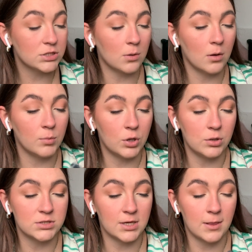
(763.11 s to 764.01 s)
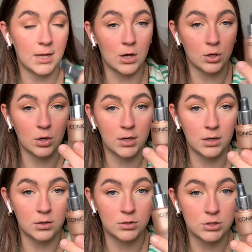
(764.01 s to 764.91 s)
So I'm using the
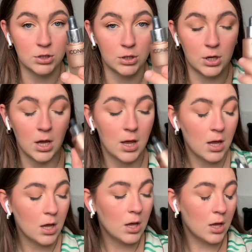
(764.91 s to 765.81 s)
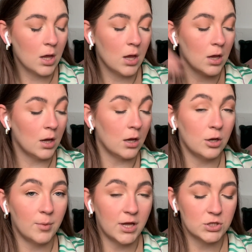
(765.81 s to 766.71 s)
Iconic London
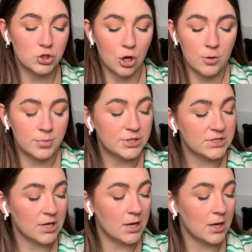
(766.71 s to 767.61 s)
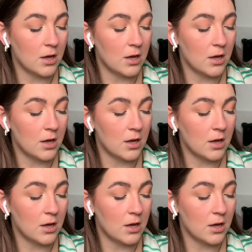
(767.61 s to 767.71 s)
Illuminating Drops.